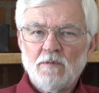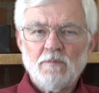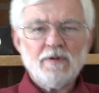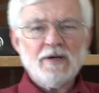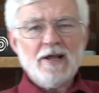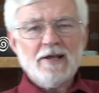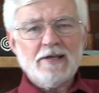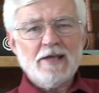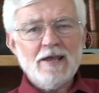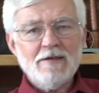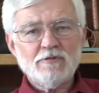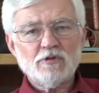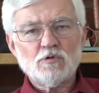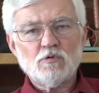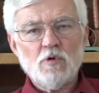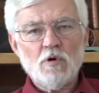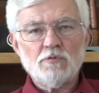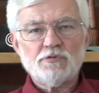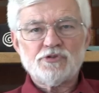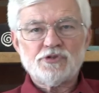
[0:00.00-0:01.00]
When I gave the
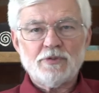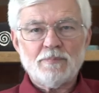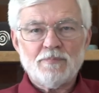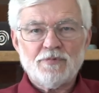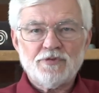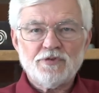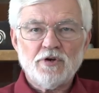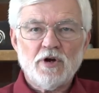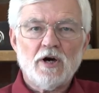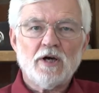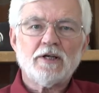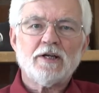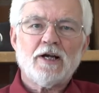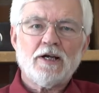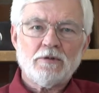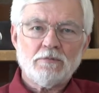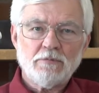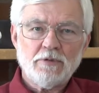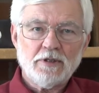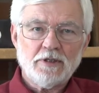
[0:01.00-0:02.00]
quote some thought, I
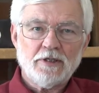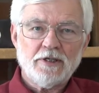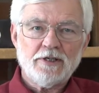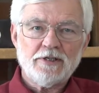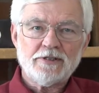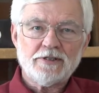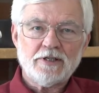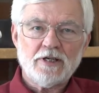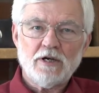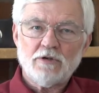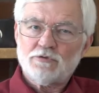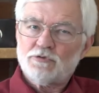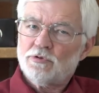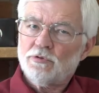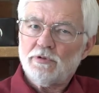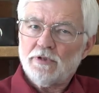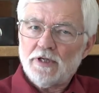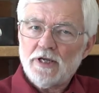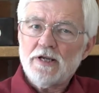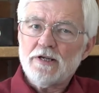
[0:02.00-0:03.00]
realized how
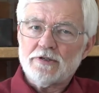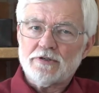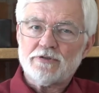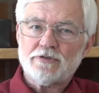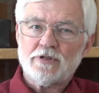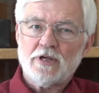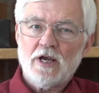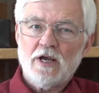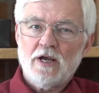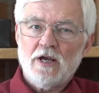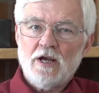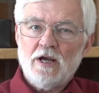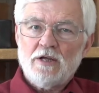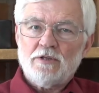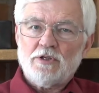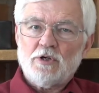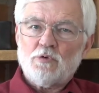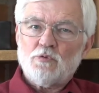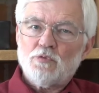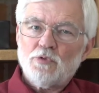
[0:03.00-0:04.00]
true it is.
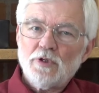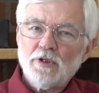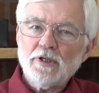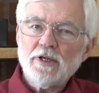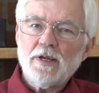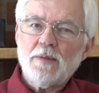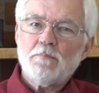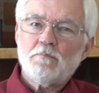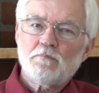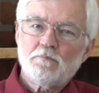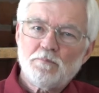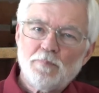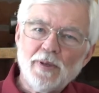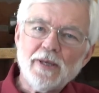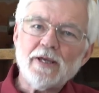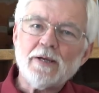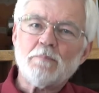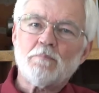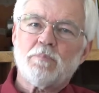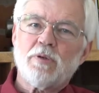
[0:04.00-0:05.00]
The really
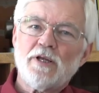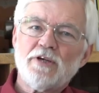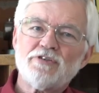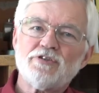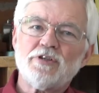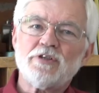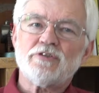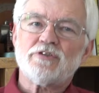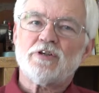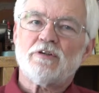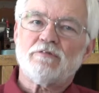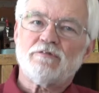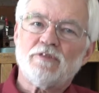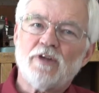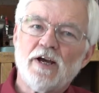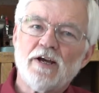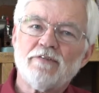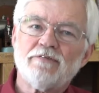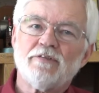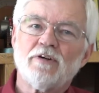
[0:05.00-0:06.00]
big blessings of
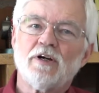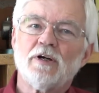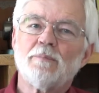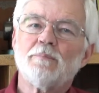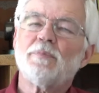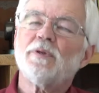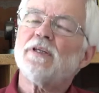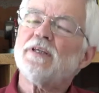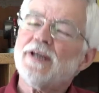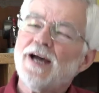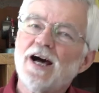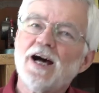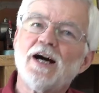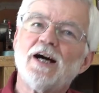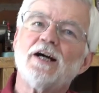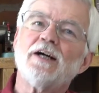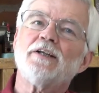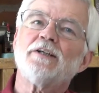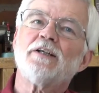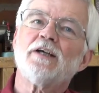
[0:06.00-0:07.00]
life are
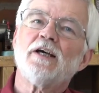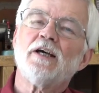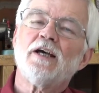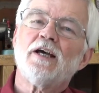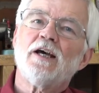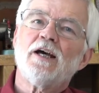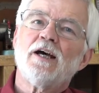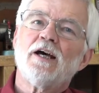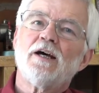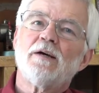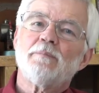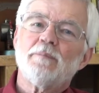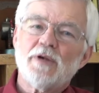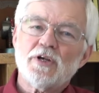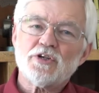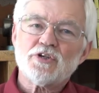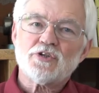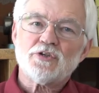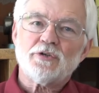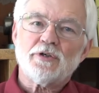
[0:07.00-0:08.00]
beyond
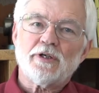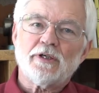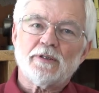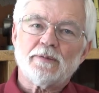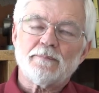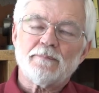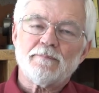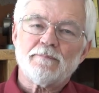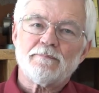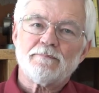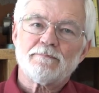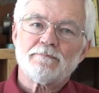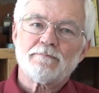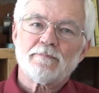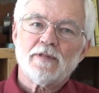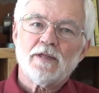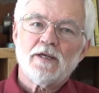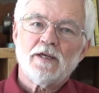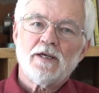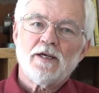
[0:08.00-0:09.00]
measuring.
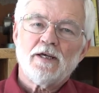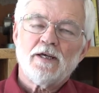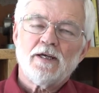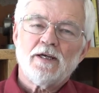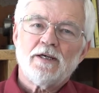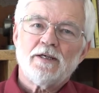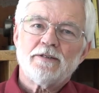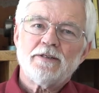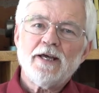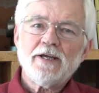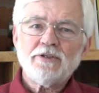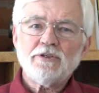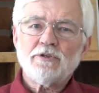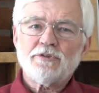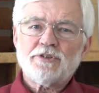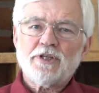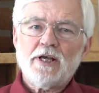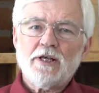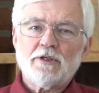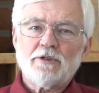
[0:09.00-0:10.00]
Daniel
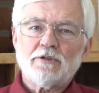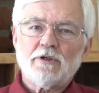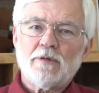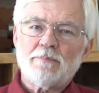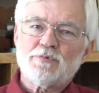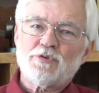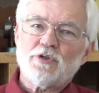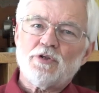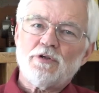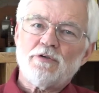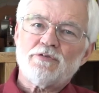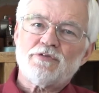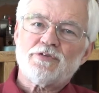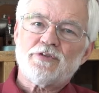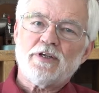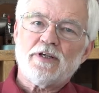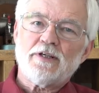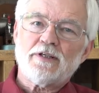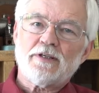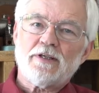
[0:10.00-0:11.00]
Taylor observes
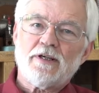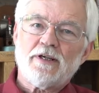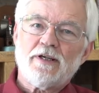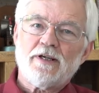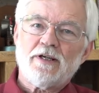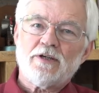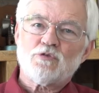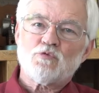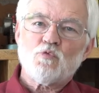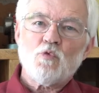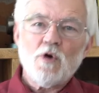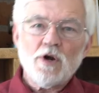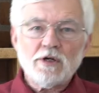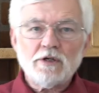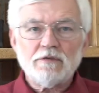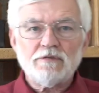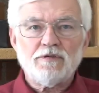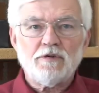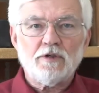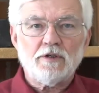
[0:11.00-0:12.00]
that as
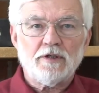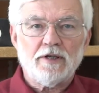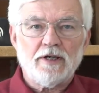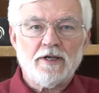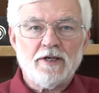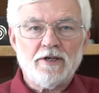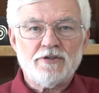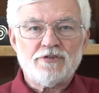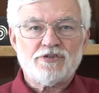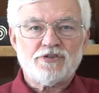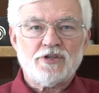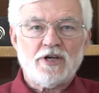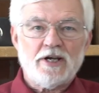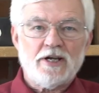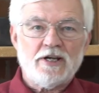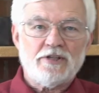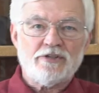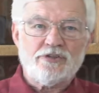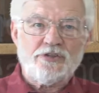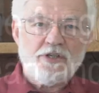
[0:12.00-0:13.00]
wonderful as science